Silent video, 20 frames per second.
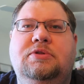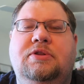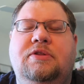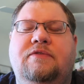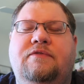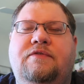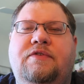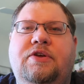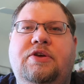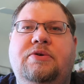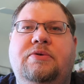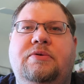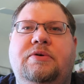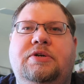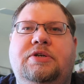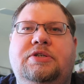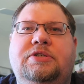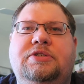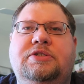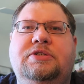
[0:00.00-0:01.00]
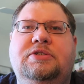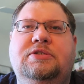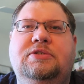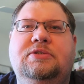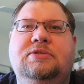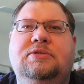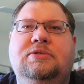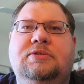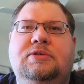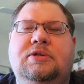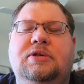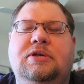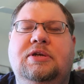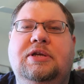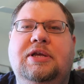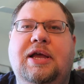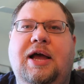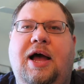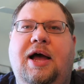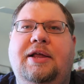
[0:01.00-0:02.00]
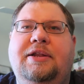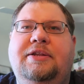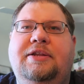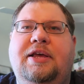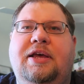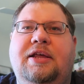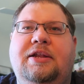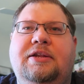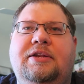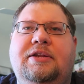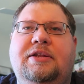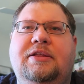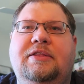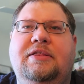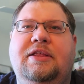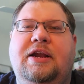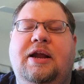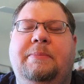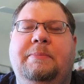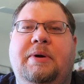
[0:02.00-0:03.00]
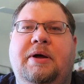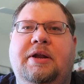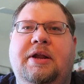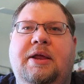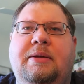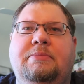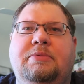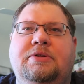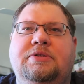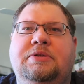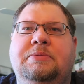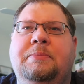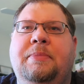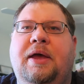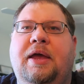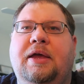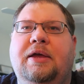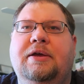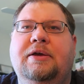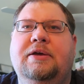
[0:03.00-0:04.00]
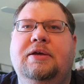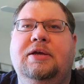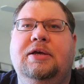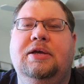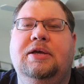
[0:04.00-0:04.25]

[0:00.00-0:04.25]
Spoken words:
the viewers content that I'm unable to make.